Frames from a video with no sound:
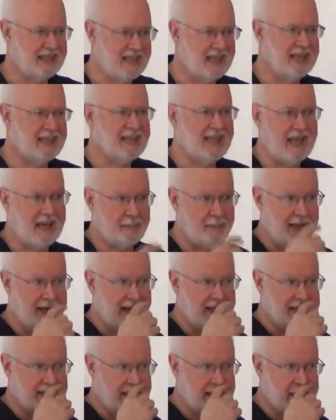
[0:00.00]
I think that
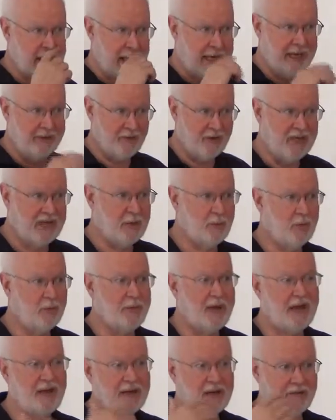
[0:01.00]
passage, every knee will
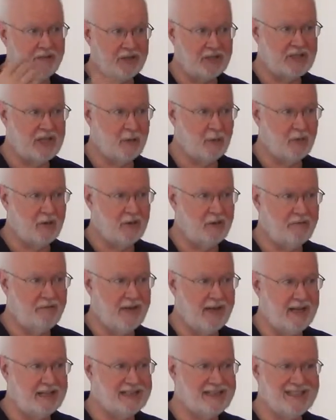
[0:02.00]
bow and every tongue will
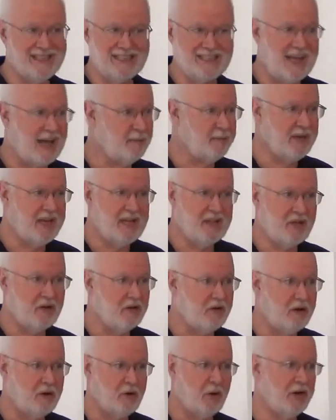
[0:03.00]
confess, does not mean
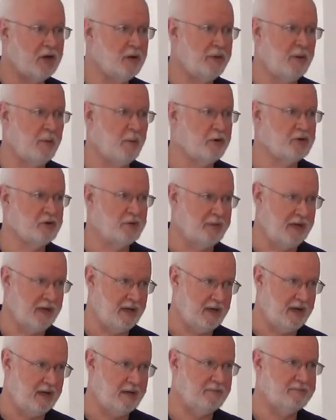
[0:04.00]
they're all going to be worshiping
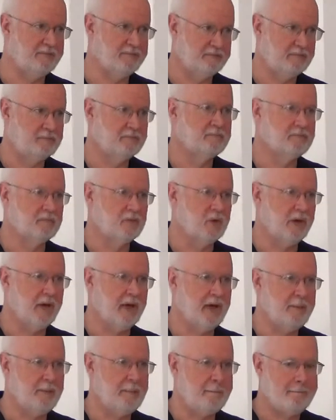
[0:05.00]
God.
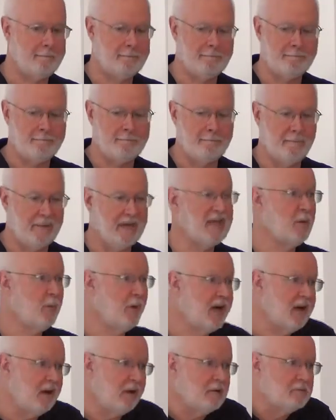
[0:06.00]
Okay? Many
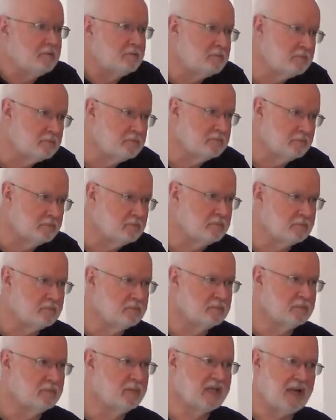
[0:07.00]
will,
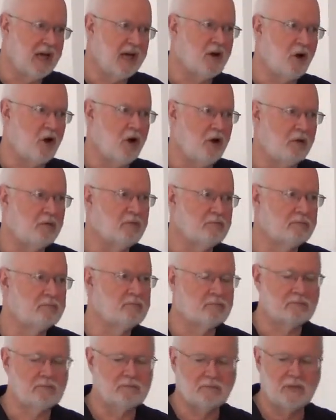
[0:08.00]
but not all.
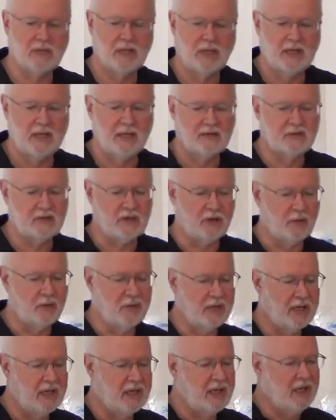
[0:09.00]

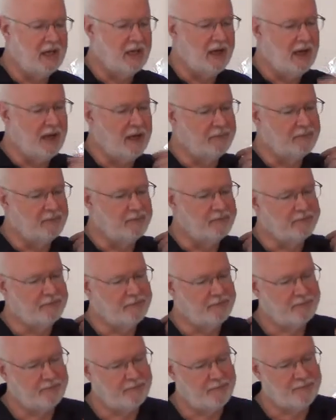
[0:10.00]
So, um,
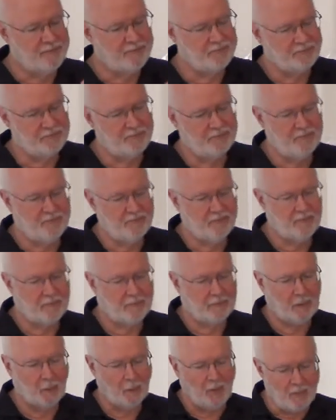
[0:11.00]

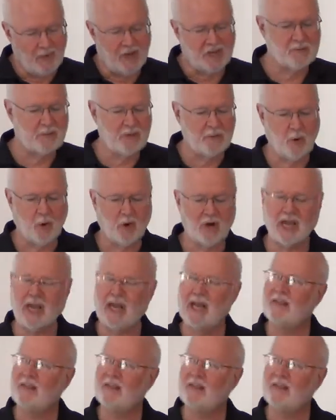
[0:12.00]
we must be born